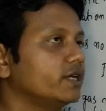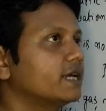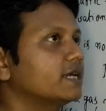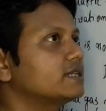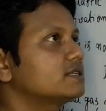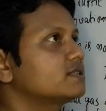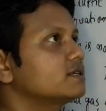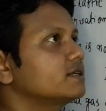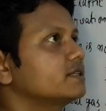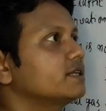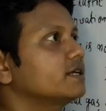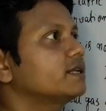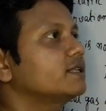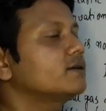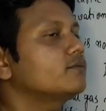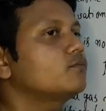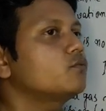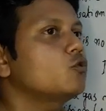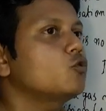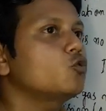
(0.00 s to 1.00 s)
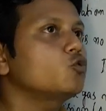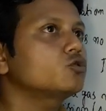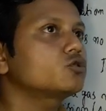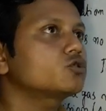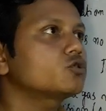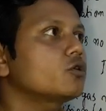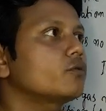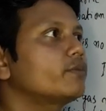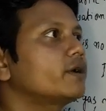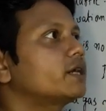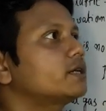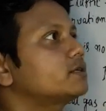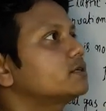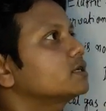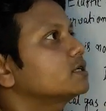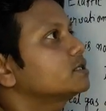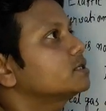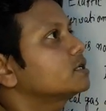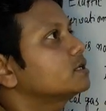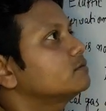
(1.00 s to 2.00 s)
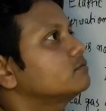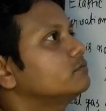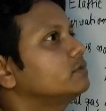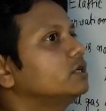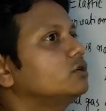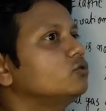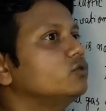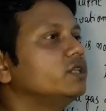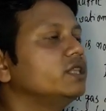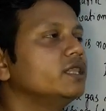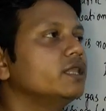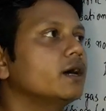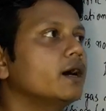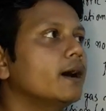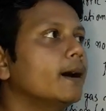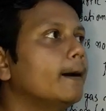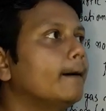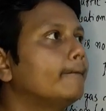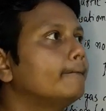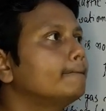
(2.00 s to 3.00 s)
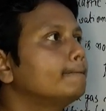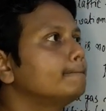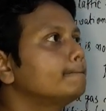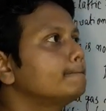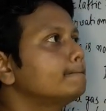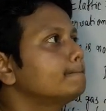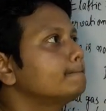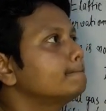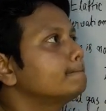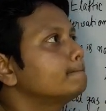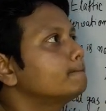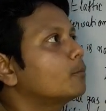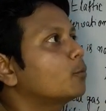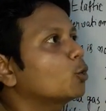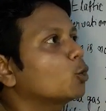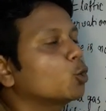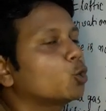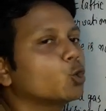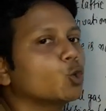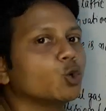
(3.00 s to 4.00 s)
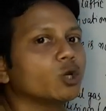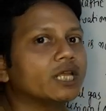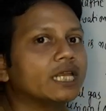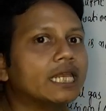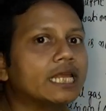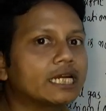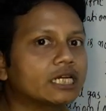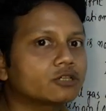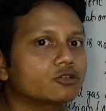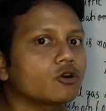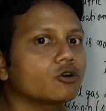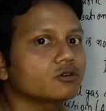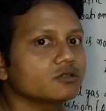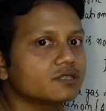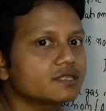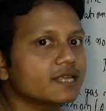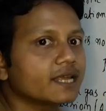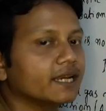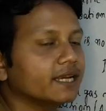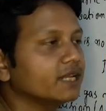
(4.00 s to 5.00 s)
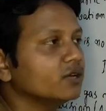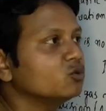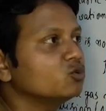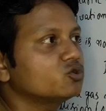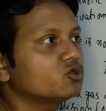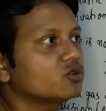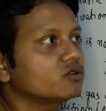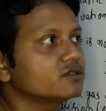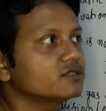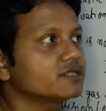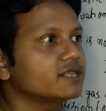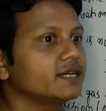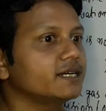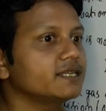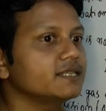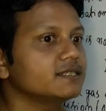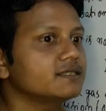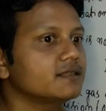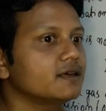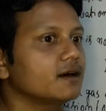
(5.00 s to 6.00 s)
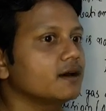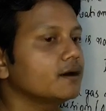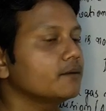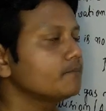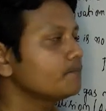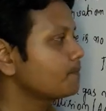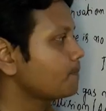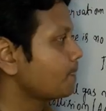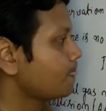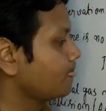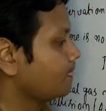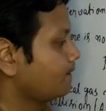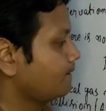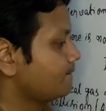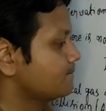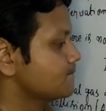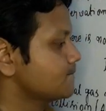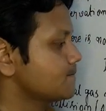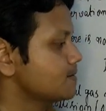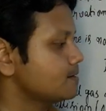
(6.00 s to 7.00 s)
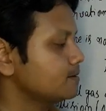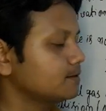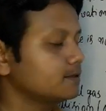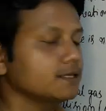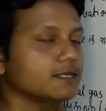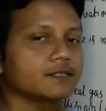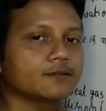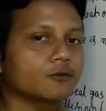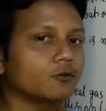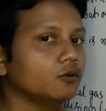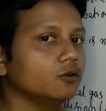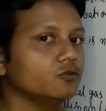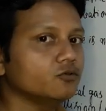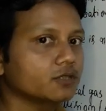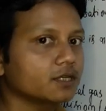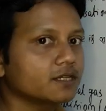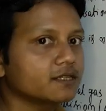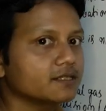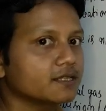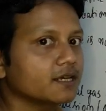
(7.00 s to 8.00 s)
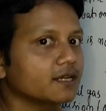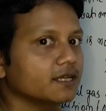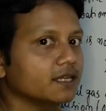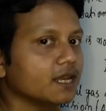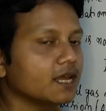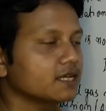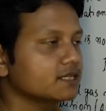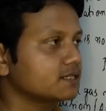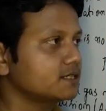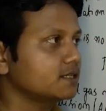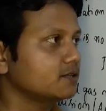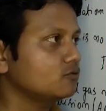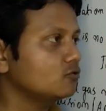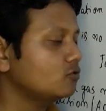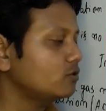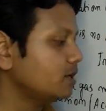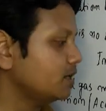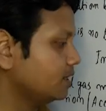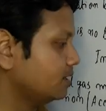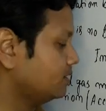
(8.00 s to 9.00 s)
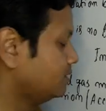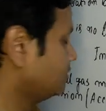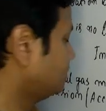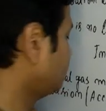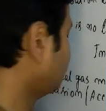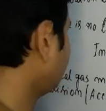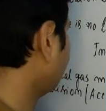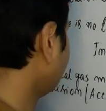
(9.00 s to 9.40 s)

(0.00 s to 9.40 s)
can say that the force of attraction between the proton, electrons and neutrons, that is the these collisions are elastic. Okay, that